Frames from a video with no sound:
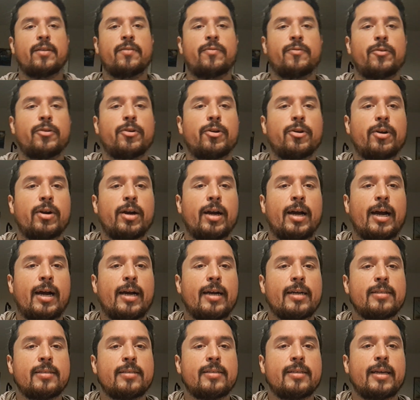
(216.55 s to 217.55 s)
If your
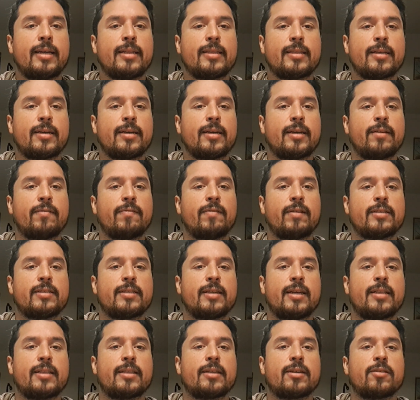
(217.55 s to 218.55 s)
heart center is the
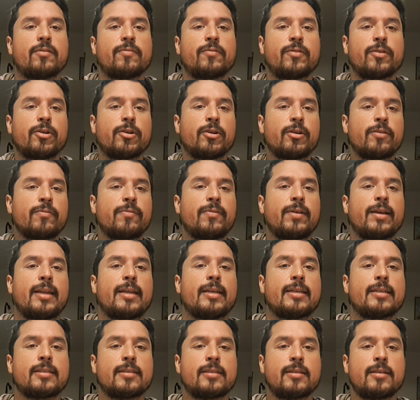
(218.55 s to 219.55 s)
center of your
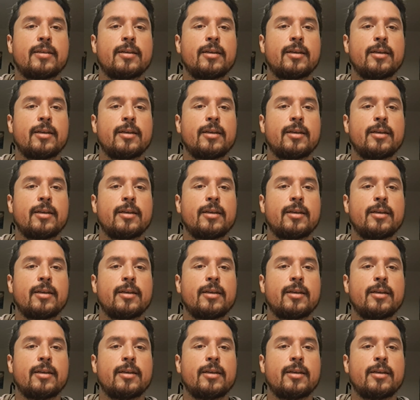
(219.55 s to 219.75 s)
feelings,